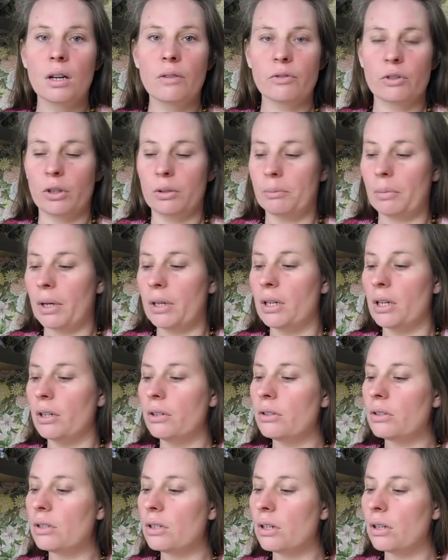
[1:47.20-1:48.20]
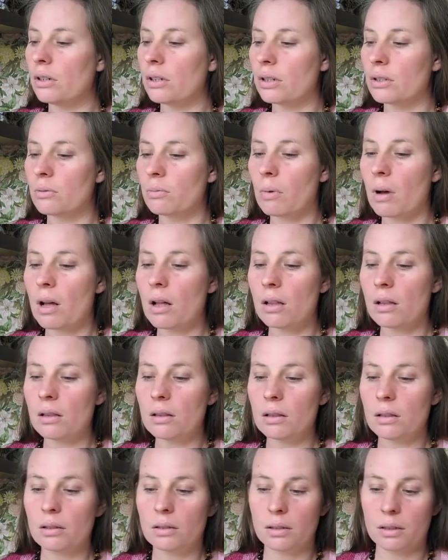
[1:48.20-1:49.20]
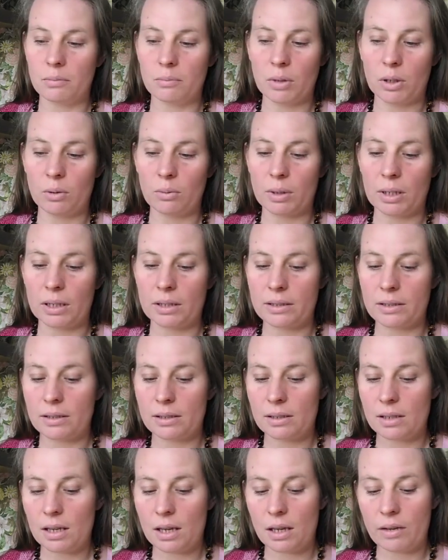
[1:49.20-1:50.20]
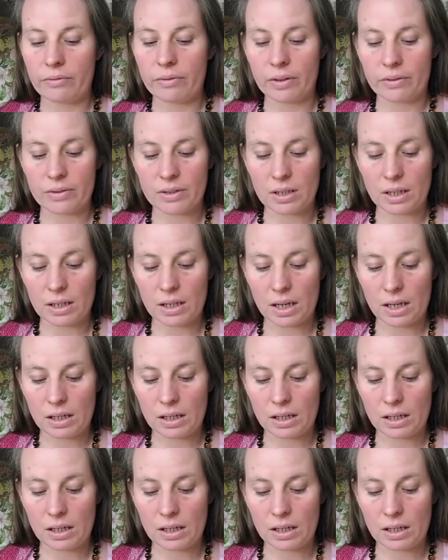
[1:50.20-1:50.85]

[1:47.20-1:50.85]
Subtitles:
Got my notes here as well. Let me quickly see if I've said